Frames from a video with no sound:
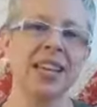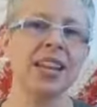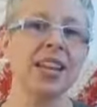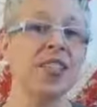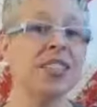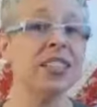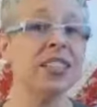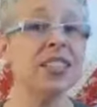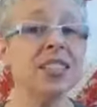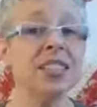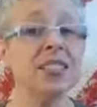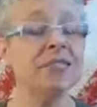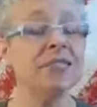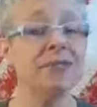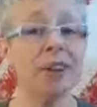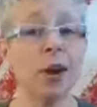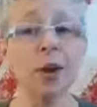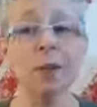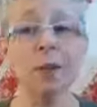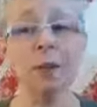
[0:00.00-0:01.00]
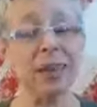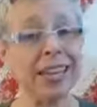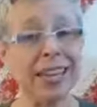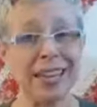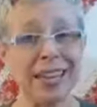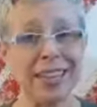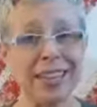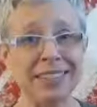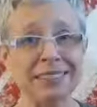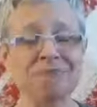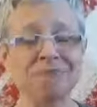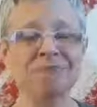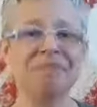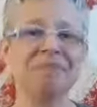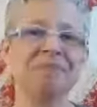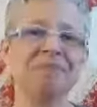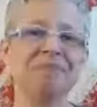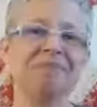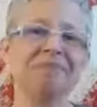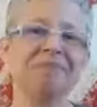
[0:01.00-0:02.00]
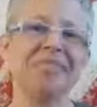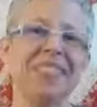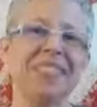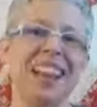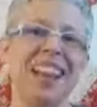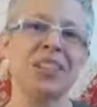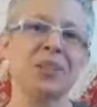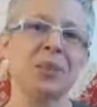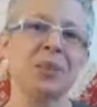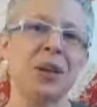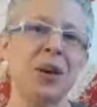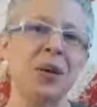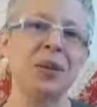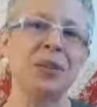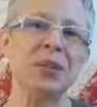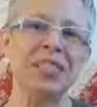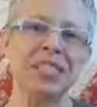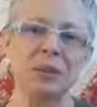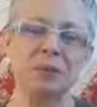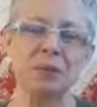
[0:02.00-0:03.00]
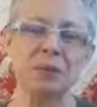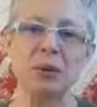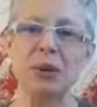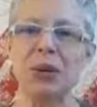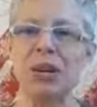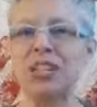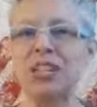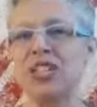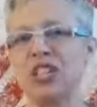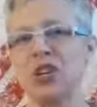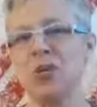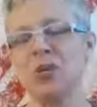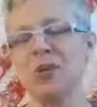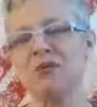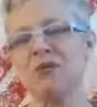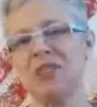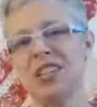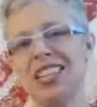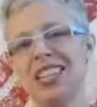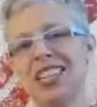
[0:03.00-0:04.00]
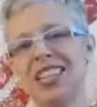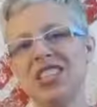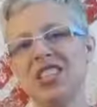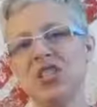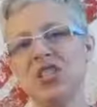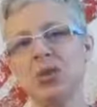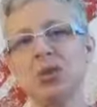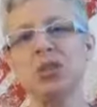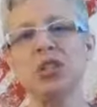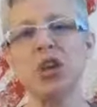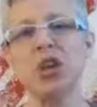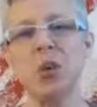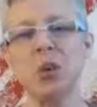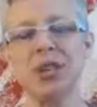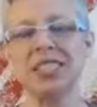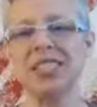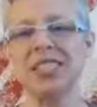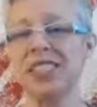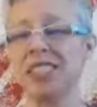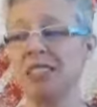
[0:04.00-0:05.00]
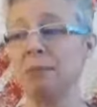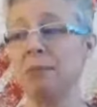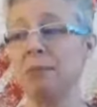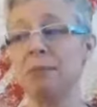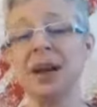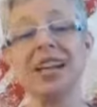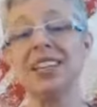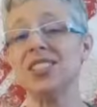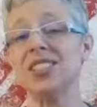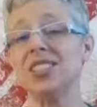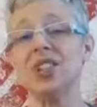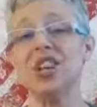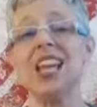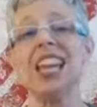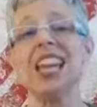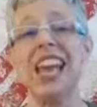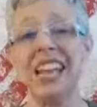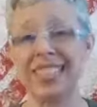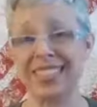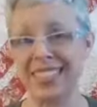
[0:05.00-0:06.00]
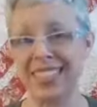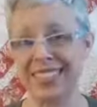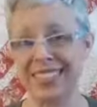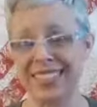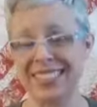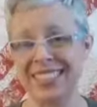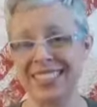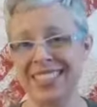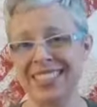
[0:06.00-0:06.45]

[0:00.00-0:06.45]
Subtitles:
Now, this is the very beginning. As we go deeper into your feelings, you will notice that the buckets are connected.